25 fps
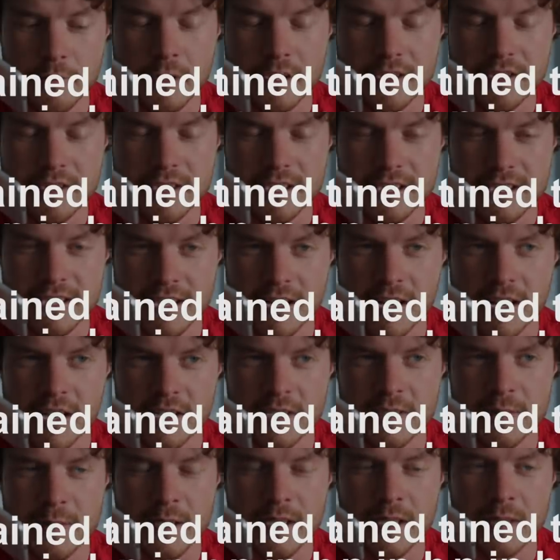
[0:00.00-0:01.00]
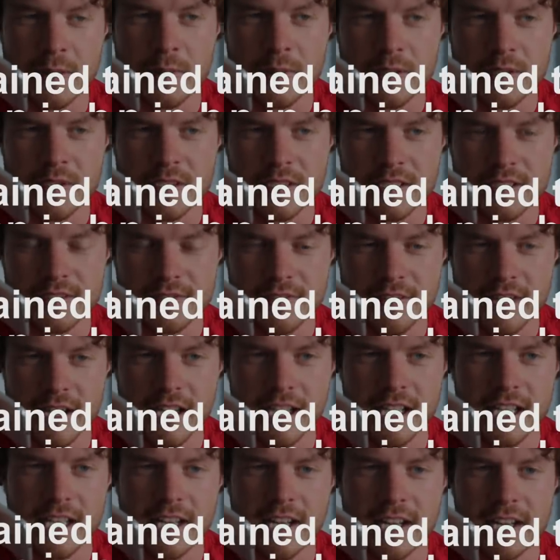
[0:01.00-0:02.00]
Well, she's in hospital, but she's
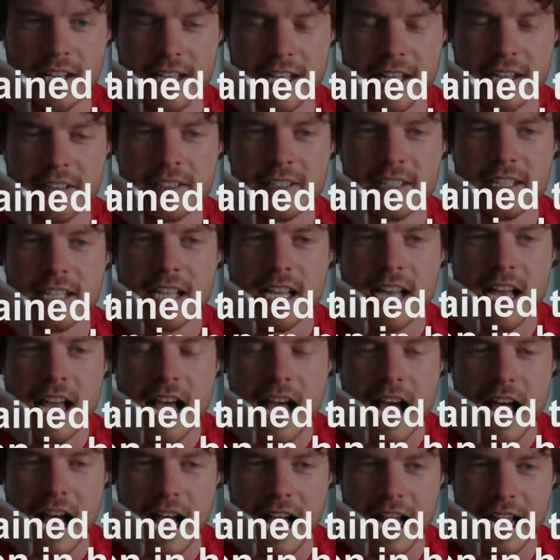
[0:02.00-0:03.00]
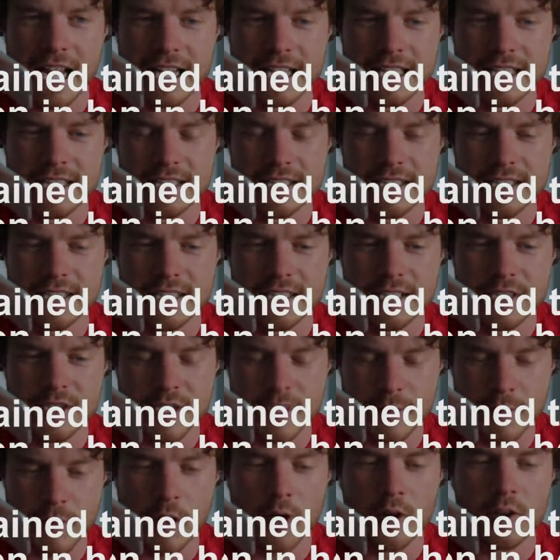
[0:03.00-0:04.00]
finally gotten out. And
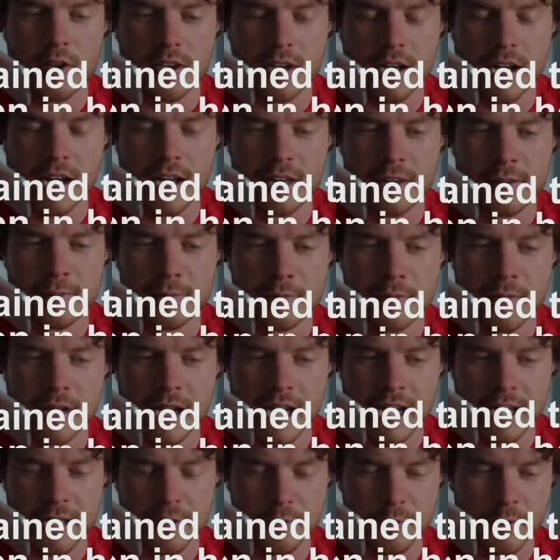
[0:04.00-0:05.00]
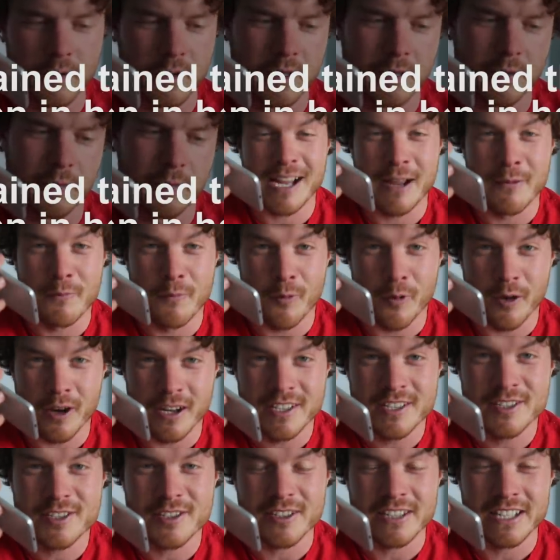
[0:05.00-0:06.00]
she broke her arm, and I'm
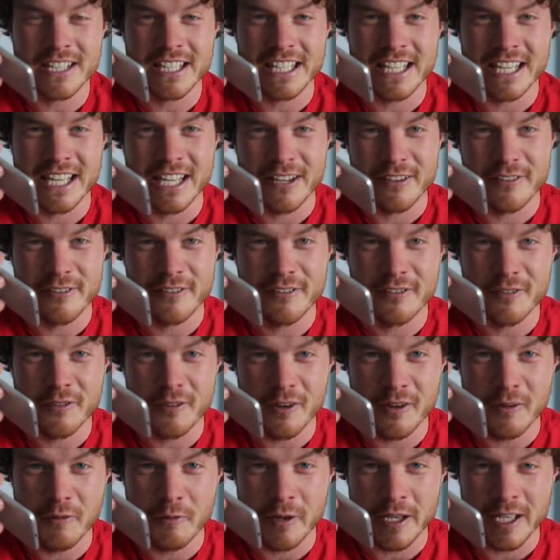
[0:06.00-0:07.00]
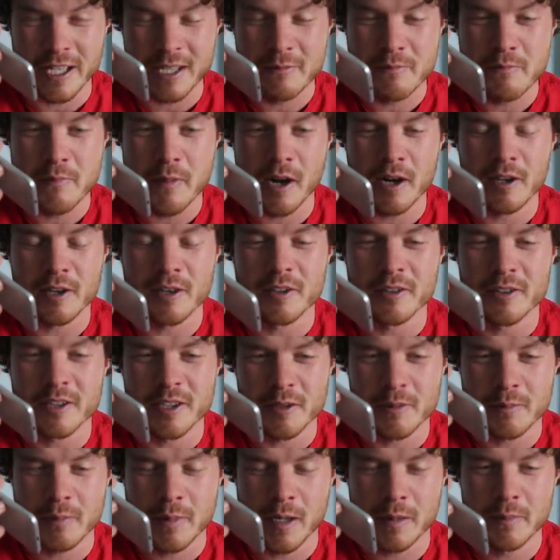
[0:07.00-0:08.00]
wondering if we can borrow
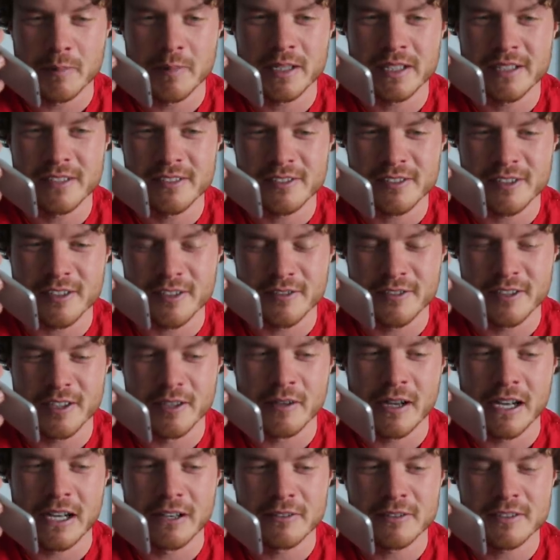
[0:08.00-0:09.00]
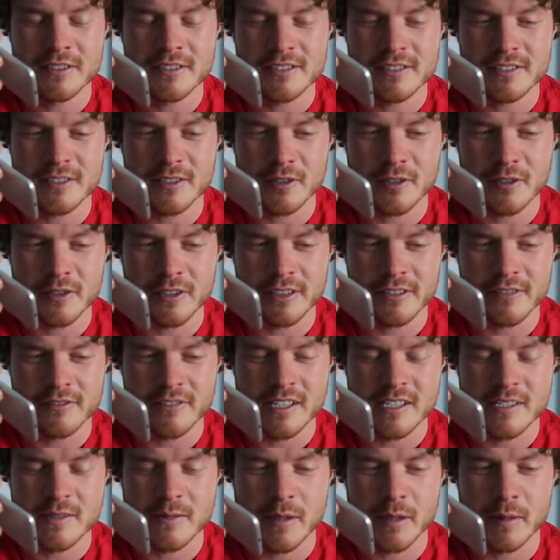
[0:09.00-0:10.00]
your puppy for a few hours, or your
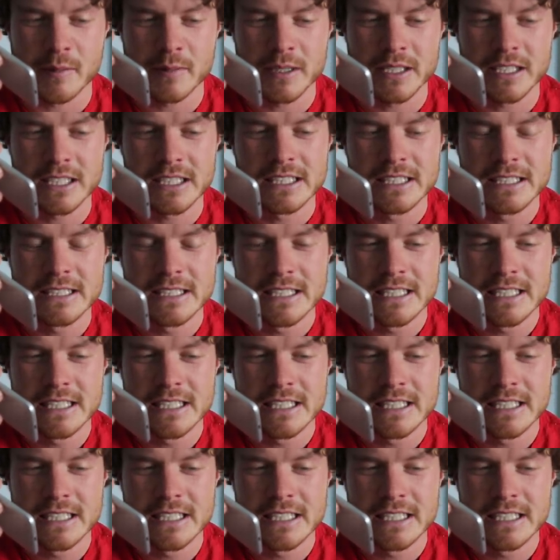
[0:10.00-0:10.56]
friend's puppy.